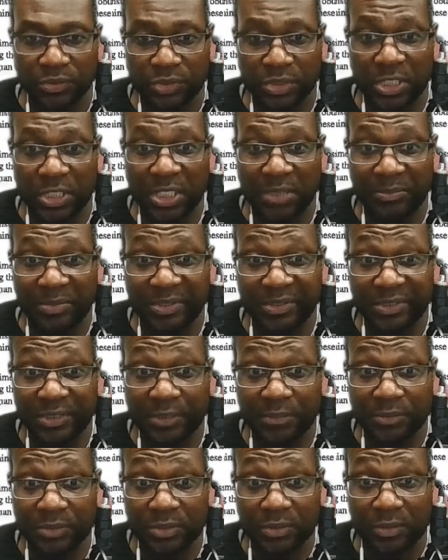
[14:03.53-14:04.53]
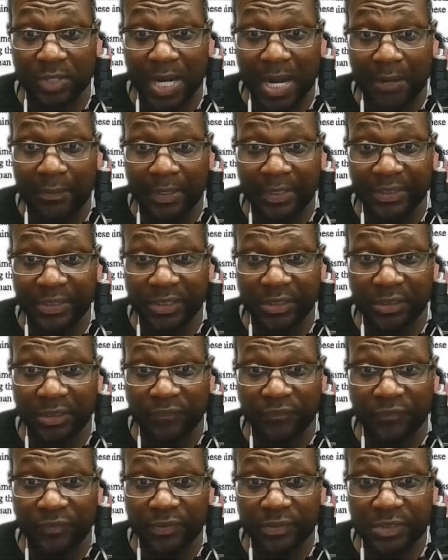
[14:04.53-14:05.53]
And she gave me tips on how I did
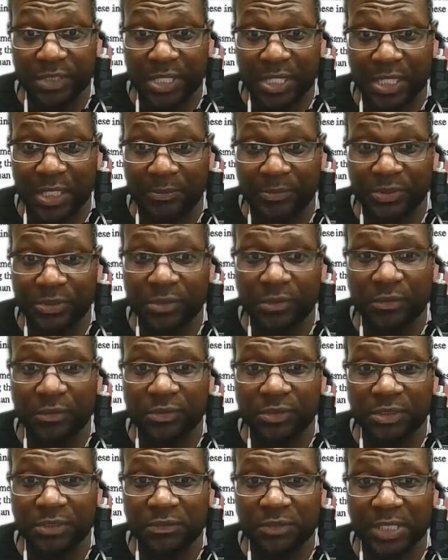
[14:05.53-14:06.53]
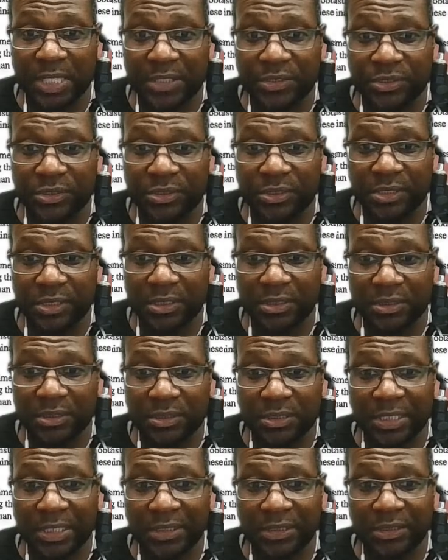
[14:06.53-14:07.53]
it the first time. It still seems like she did
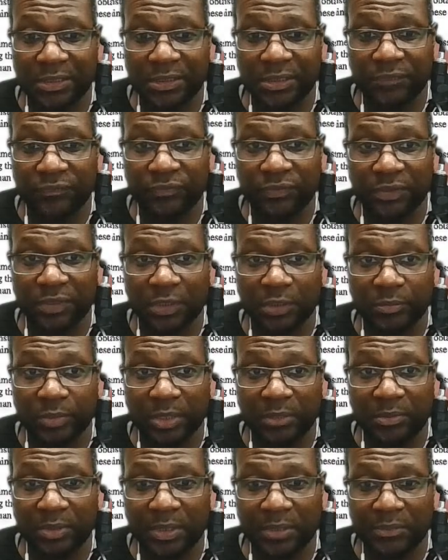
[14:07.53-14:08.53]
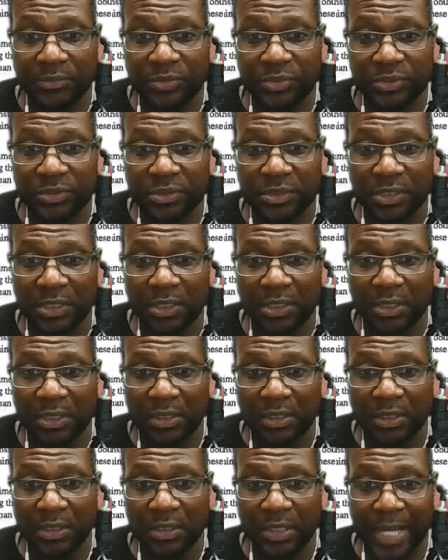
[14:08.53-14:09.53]
it slightly differently, or maybe I'm just
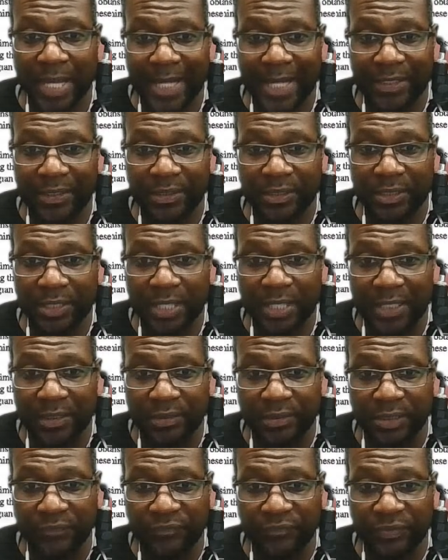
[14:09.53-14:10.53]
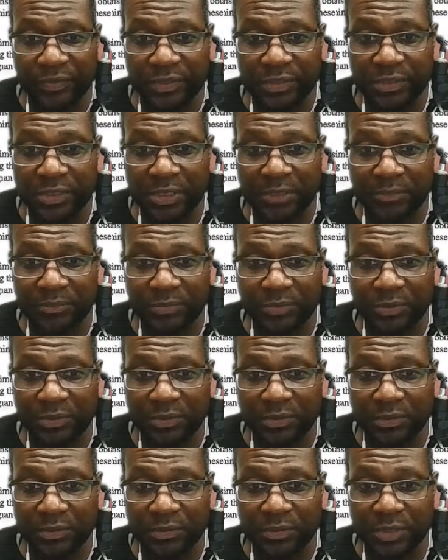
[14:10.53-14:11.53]
at a different step
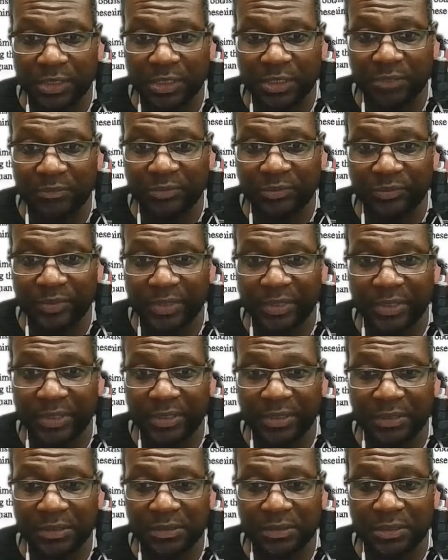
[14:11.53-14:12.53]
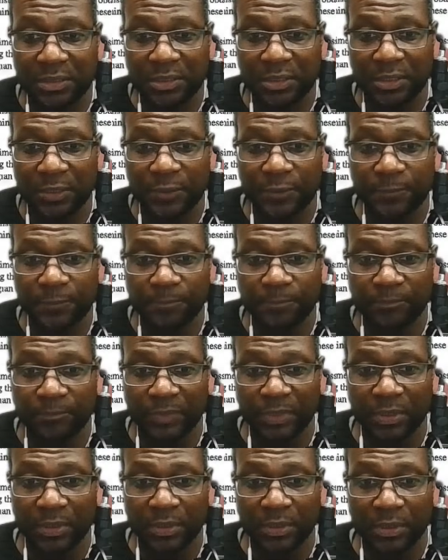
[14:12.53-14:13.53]
than hers. That could be what it is.
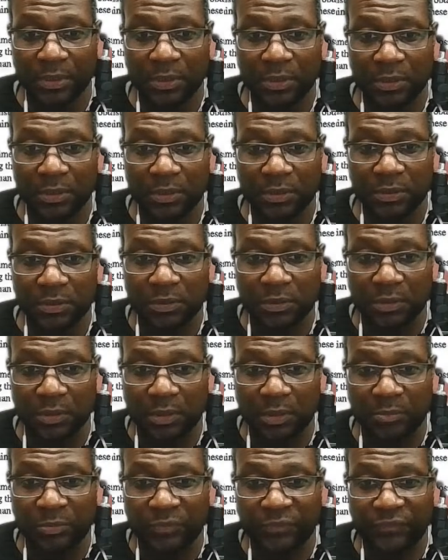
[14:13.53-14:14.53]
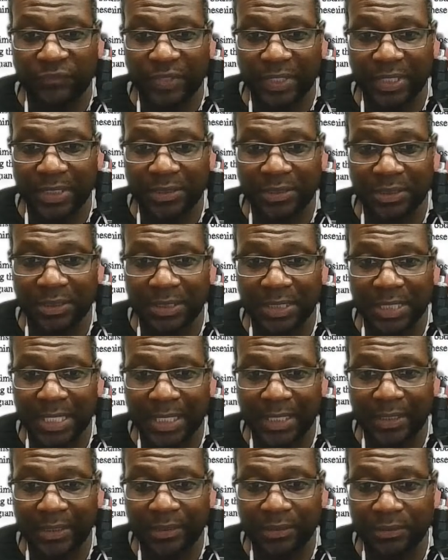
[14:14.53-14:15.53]
So I'm gonna find a
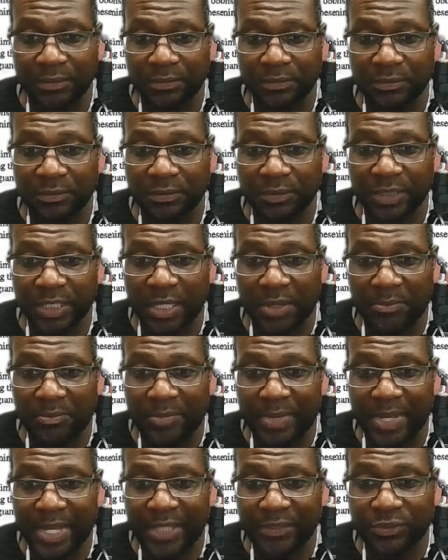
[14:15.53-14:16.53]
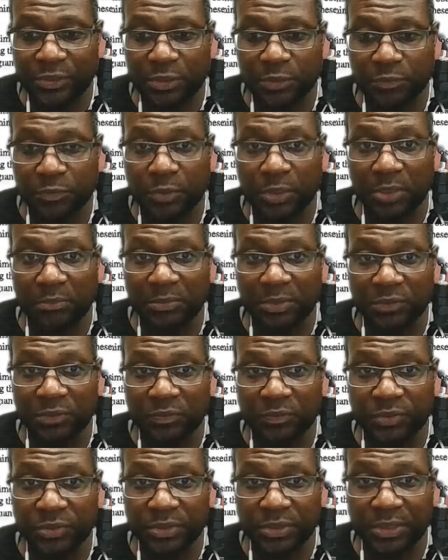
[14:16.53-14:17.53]
line that matches pretty
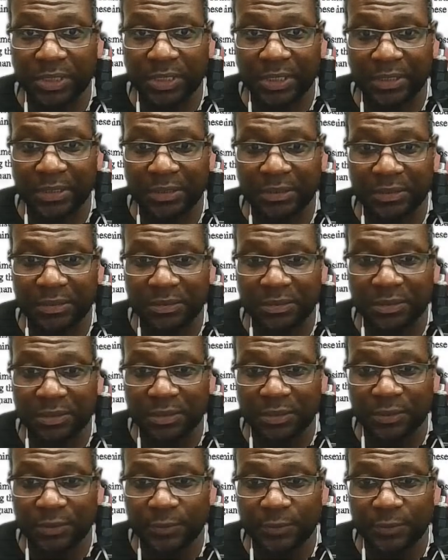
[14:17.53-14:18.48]
much what she has.